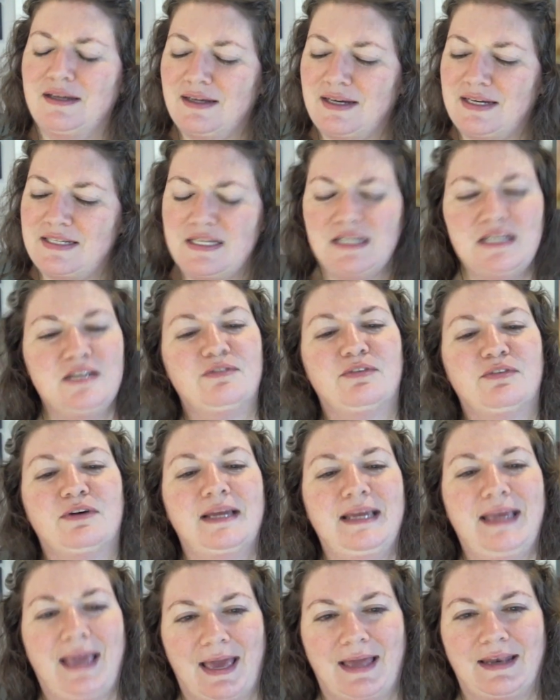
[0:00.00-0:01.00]
tend to
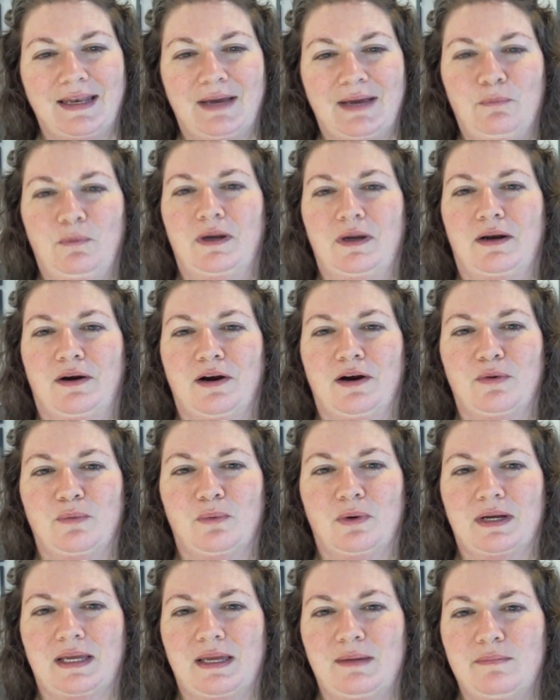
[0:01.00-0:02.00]
forget what hard
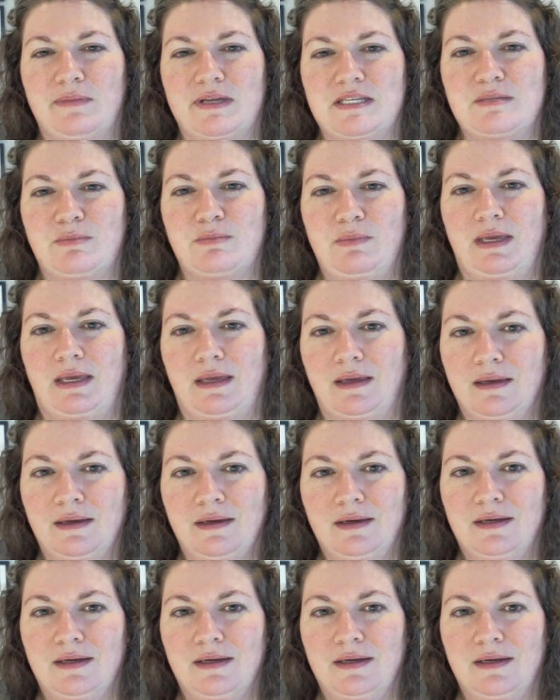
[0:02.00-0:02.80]
work it must be